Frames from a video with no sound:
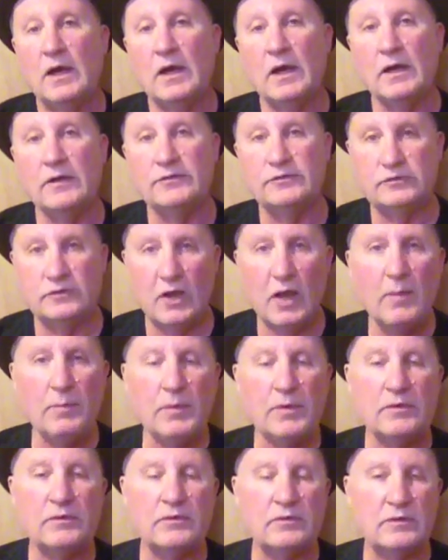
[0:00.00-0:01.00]
stop
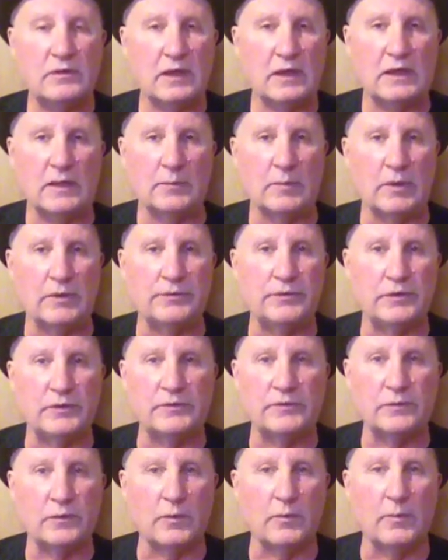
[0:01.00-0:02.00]
and think about this
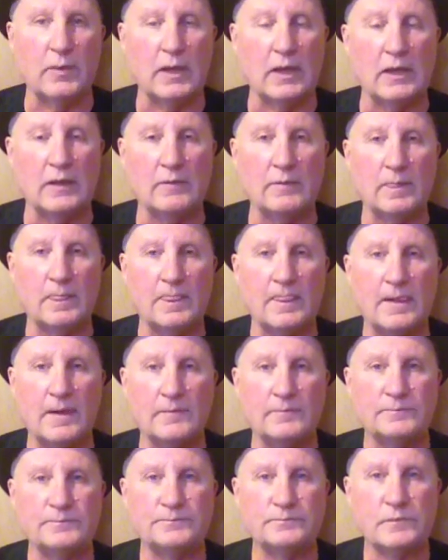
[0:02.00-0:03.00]
for a minute.
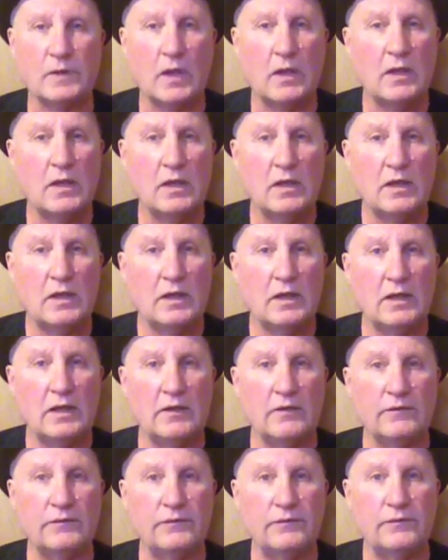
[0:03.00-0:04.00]

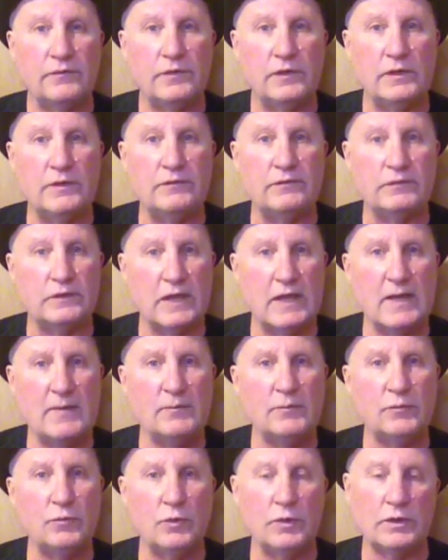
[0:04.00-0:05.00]
If the
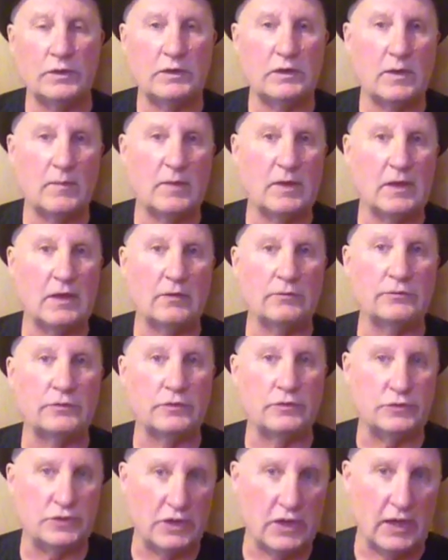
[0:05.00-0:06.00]
flames weren't coming out the
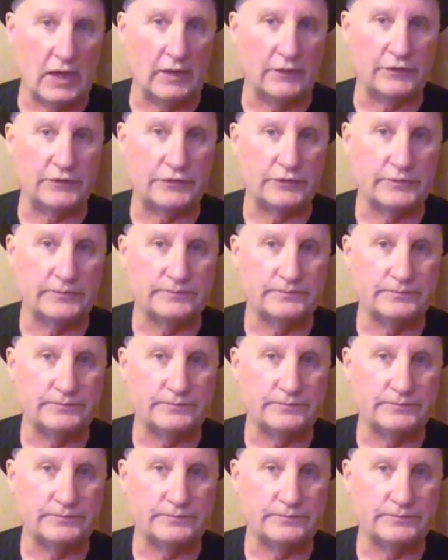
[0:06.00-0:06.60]
jets,